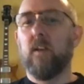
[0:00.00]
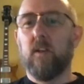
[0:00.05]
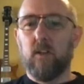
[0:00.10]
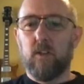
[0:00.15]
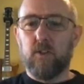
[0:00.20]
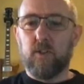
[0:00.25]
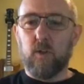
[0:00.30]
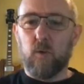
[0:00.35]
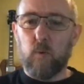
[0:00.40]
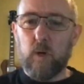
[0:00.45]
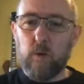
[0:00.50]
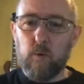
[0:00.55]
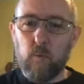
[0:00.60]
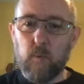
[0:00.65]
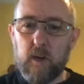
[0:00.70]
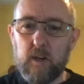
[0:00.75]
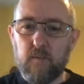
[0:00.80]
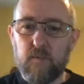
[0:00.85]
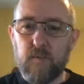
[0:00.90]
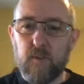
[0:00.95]
So while we're
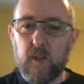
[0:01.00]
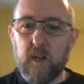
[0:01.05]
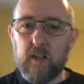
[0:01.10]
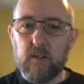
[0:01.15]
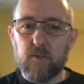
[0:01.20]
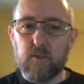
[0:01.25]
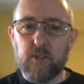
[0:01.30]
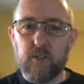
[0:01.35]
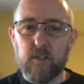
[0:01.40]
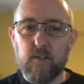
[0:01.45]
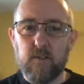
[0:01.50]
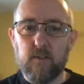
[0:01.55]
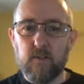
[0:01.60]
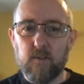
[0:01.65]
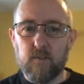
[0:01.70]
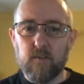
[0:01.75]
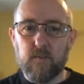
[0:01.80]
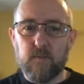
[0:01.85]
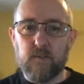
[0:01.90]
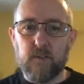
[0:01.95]
waiting for the answer
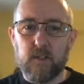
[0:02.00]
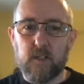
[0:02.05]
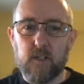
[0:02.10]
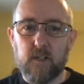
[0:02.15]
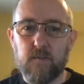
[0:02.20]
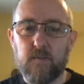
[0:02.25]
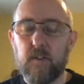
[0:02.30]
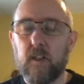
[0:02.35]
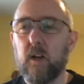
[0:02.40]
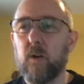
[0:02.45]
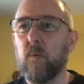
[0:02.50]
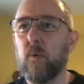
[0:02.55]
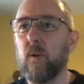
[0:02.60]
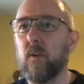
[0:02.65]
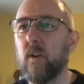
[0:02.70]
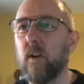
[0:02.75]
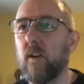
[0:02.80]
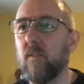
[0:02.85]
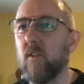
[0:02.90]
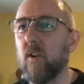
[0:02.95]
for that
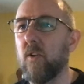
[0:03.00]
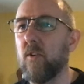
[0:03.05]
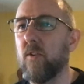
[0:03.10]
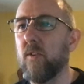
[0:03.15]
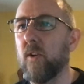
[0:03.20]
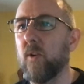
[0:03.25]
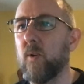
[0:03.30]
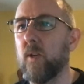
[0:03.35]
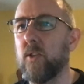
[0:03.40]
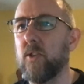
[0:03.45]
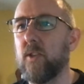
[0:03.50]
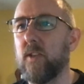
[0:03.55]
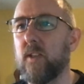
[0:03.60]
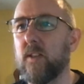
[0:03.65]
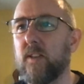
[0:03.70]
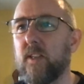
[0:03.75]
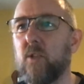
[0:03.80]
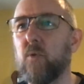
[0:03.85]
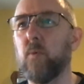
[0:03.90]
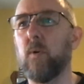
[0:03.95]
one, I've got another question here.
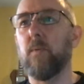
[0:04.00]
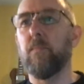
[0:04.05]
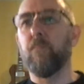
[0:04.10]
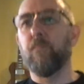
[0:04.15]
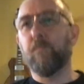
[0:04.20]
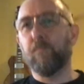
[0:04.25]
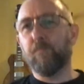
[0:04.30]
This one,